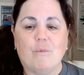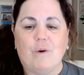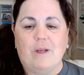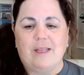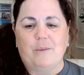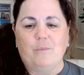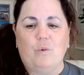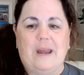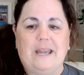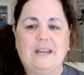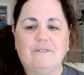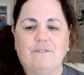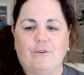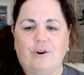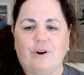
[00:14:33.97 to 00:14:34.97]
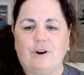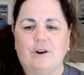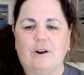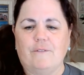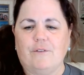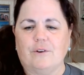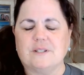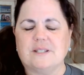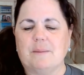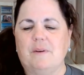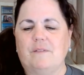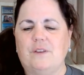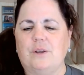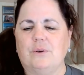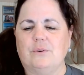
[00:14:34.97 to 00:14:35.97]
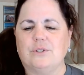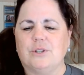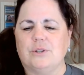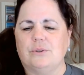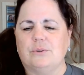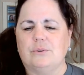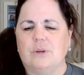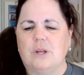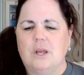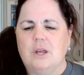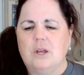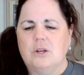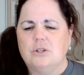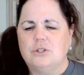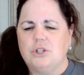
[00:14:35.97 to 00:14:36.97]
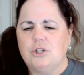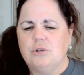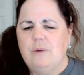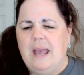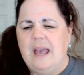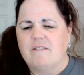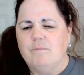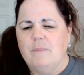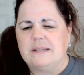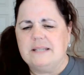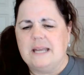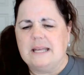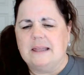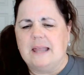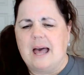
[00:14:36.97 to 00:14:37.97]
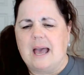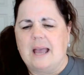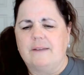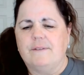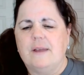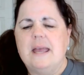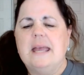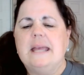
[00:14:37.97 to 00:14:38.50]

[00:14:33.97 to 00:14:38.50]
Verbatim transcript: while I'm waiting for some of you to, do you have Monday live?